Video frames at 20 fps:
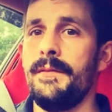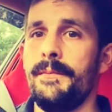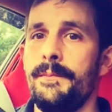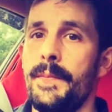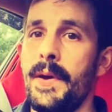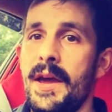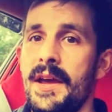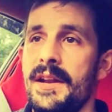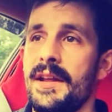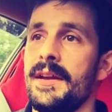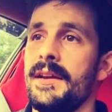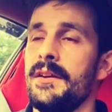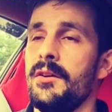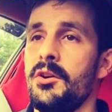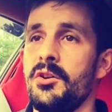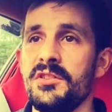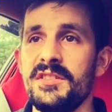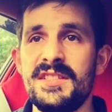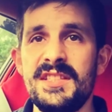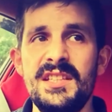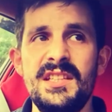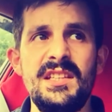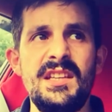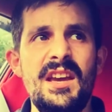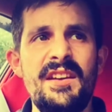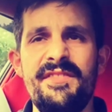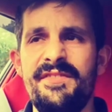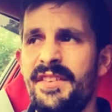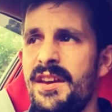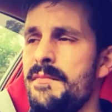better on
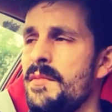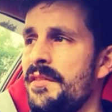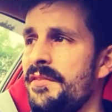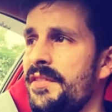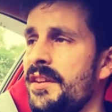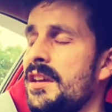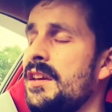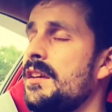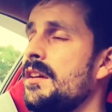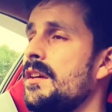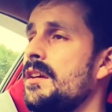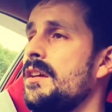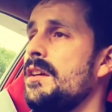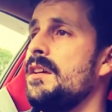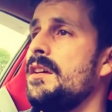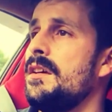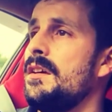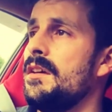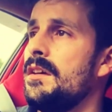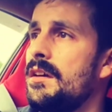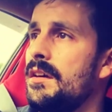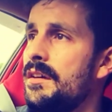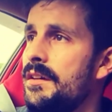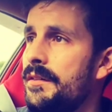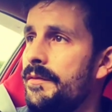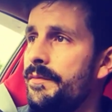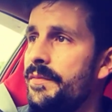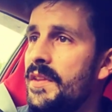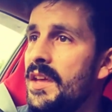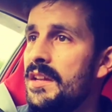CFM, I think,
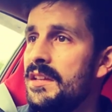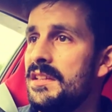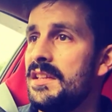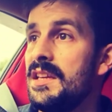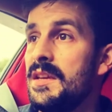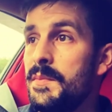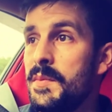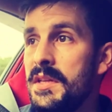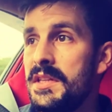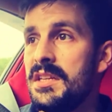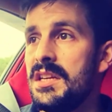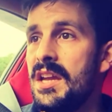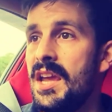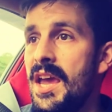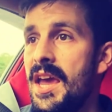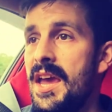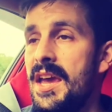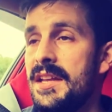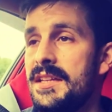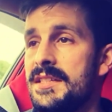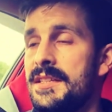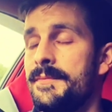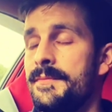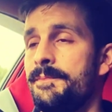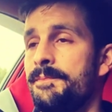than the EP3 head.